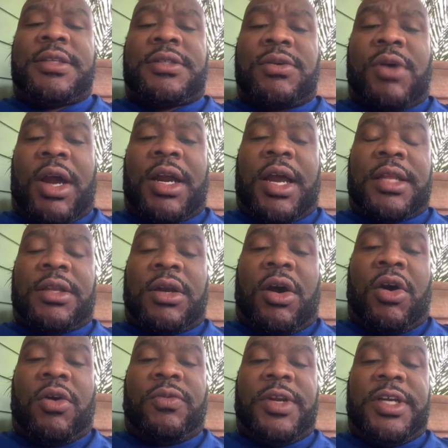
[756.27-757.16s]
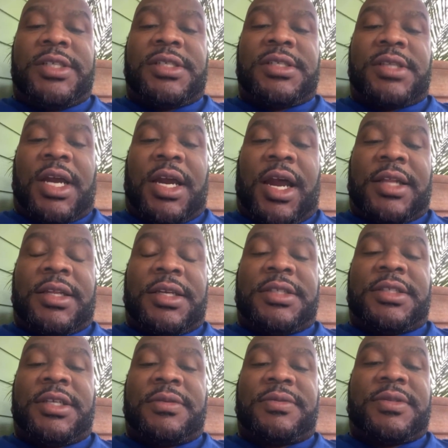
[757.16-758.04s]
So I got the Orishas, I got
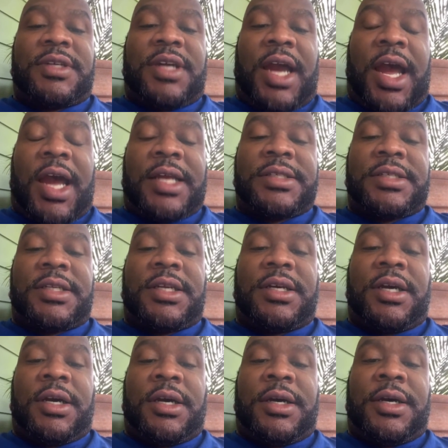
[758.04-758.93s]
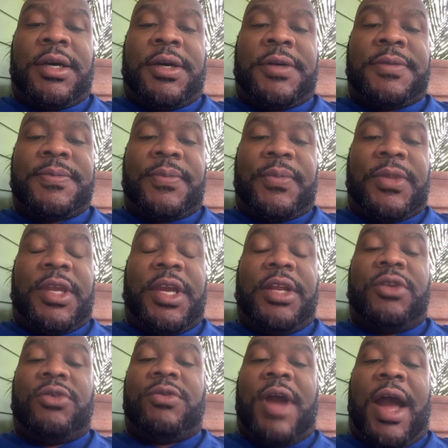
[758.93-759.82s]
the Egyptian gods, and the
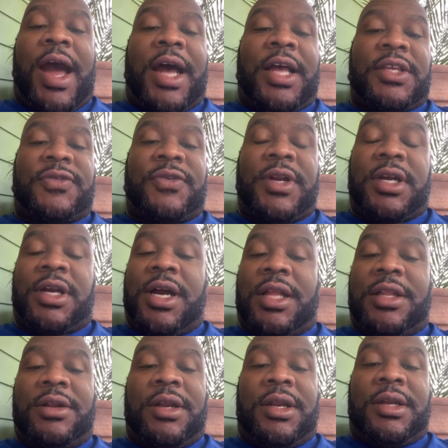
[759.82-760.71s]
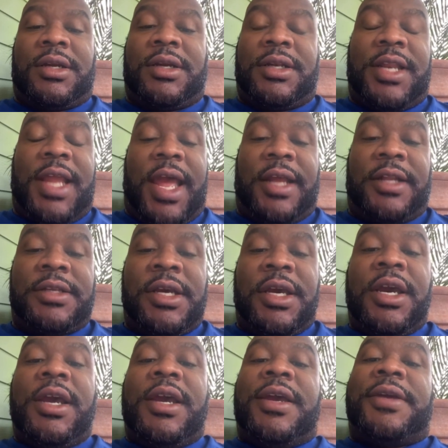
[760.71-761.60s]
Hindu gods for the Coloring to Connect.
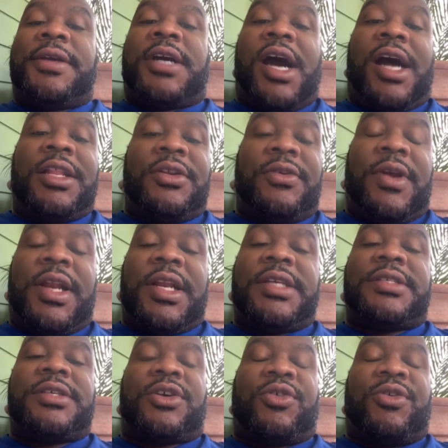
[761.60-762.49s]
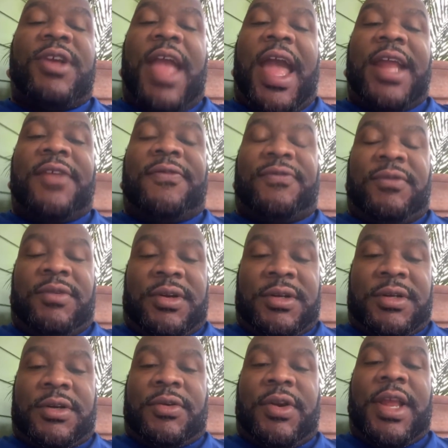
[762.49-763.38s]
Coloring is a creative,
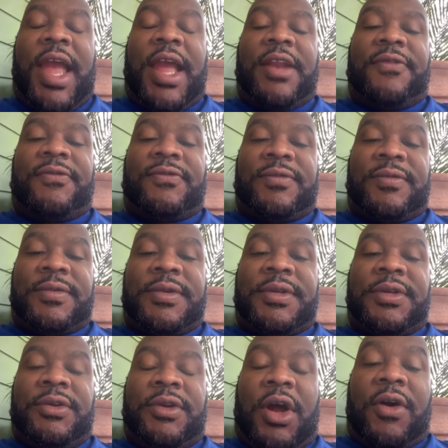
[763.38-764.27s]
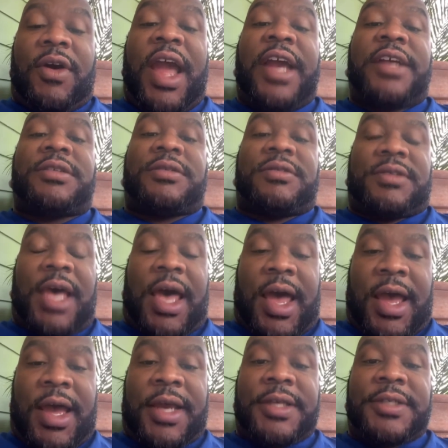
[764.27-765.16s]

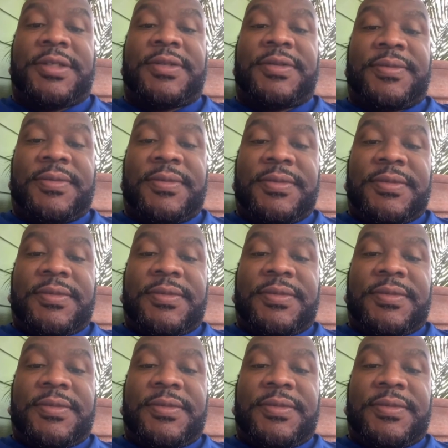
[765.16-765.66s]
exercise.